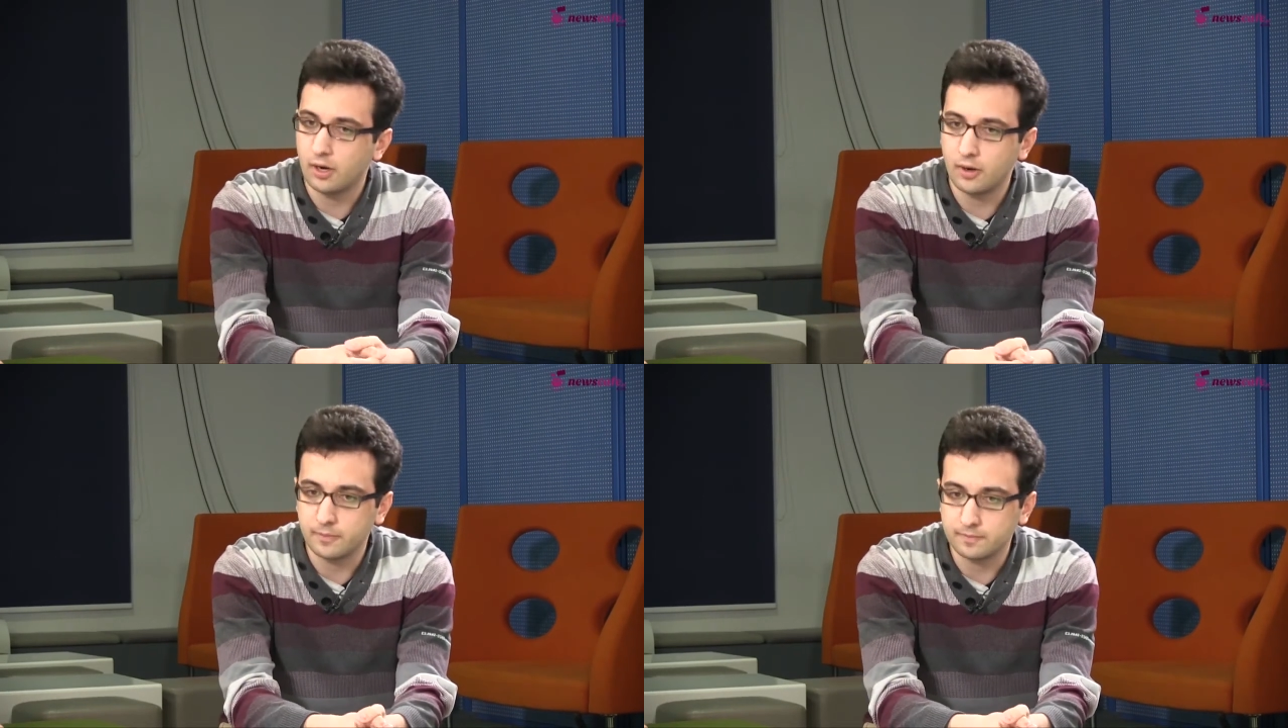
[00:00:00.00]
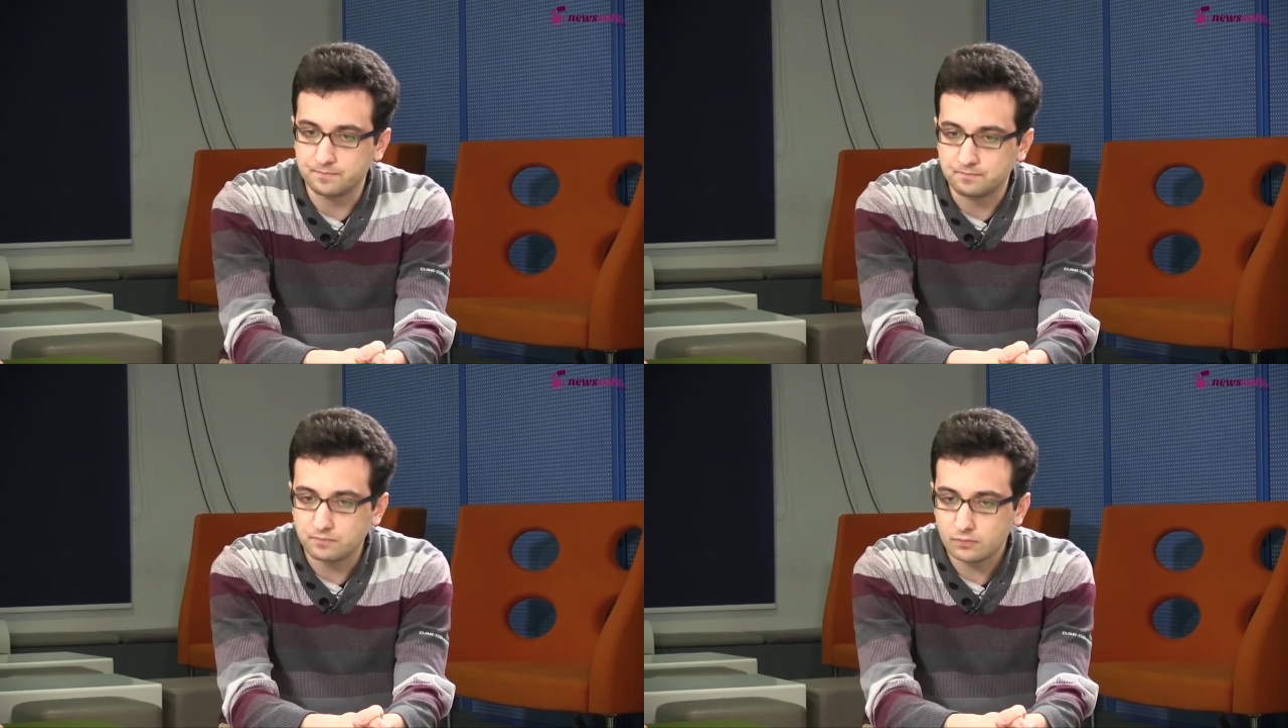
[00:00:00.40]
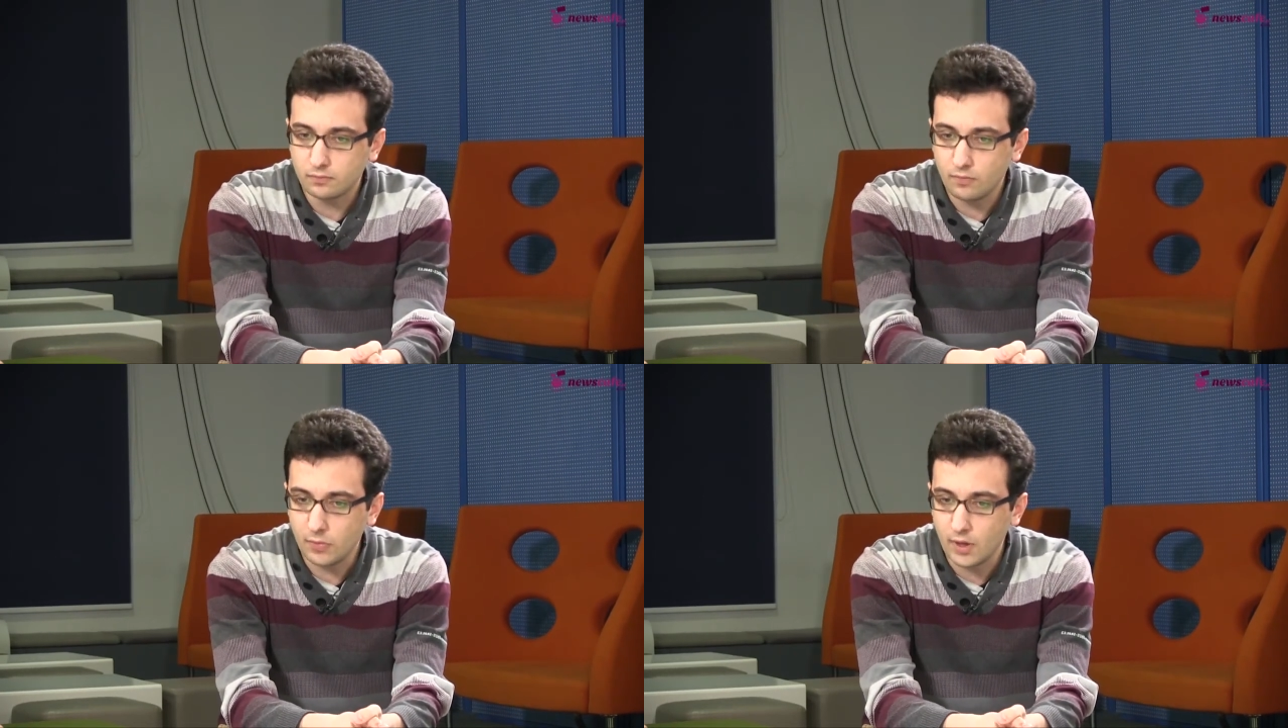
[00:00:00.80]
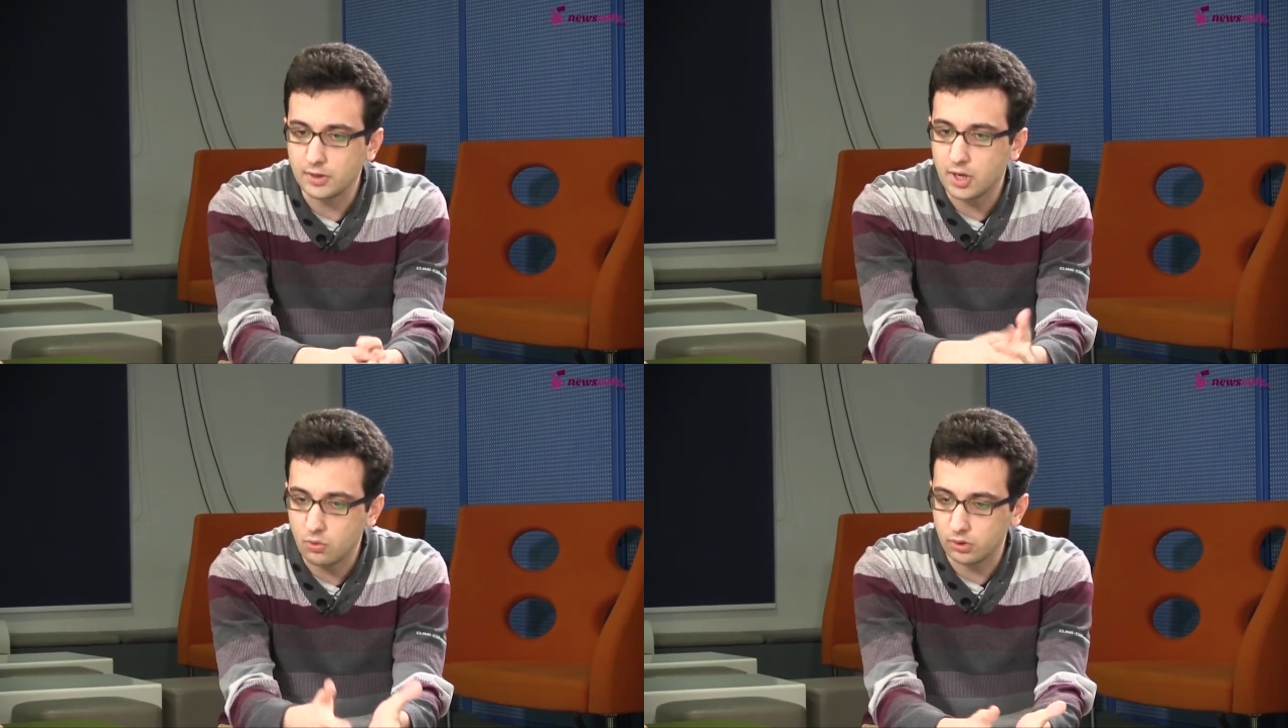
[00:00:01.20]
and
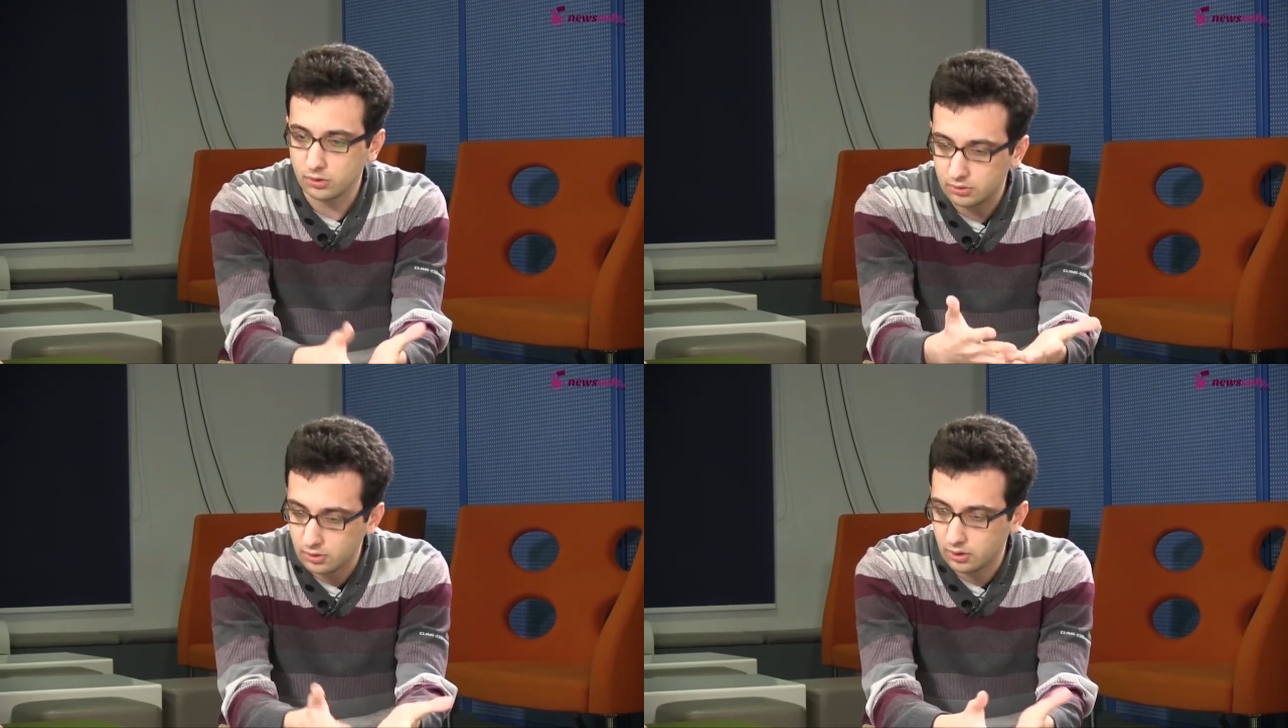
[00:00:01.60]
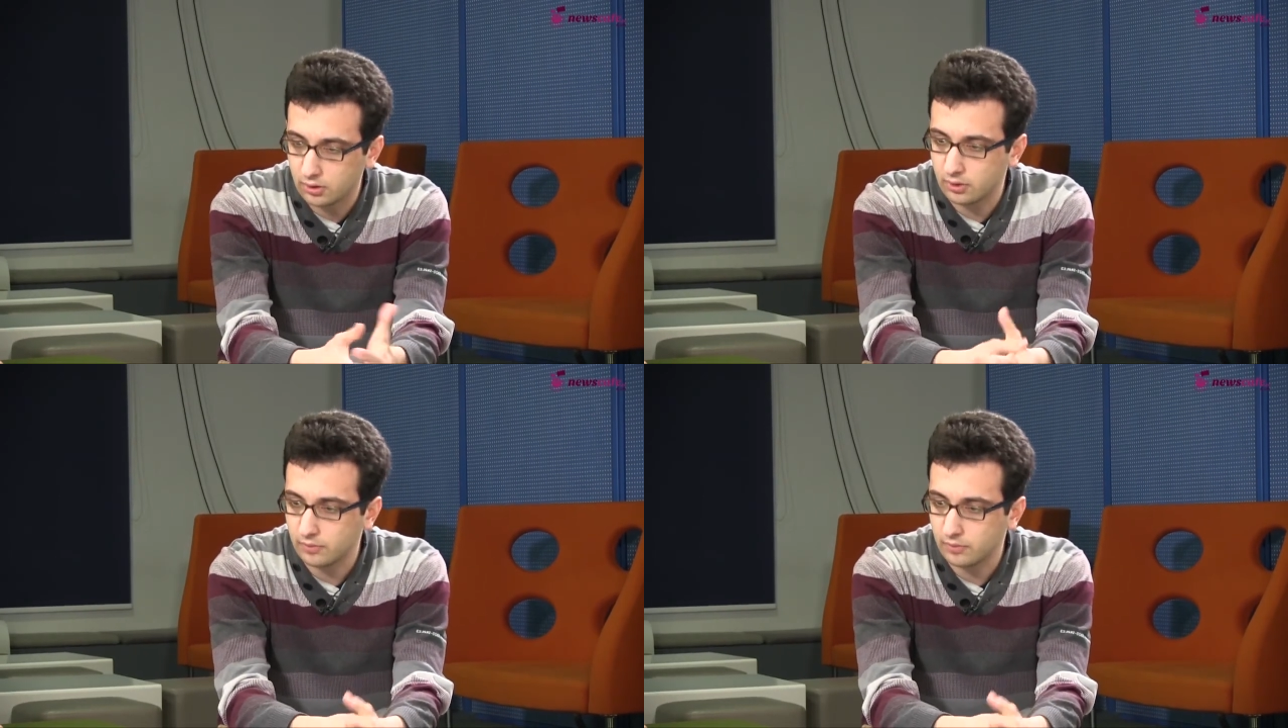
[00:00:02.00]
equal